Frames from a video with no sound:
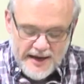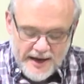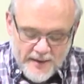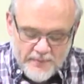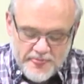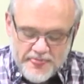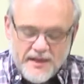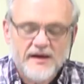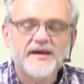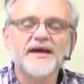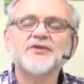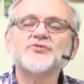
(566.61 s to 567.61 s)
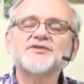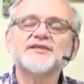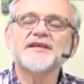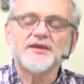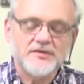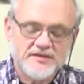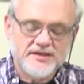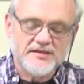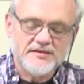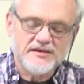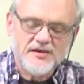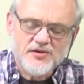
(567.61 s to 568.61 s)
Um, interesting to, to